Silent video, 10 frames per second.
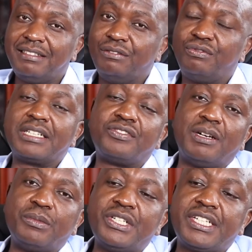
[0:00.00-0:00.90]
In fact, if
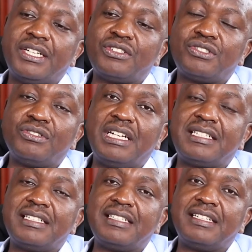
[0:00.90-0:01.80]
somebody tells you
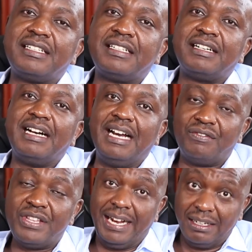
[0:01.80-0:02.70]
that I
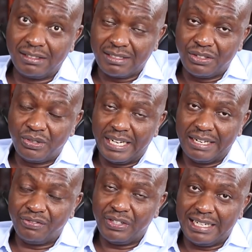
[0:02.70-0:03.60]
have the answer to life,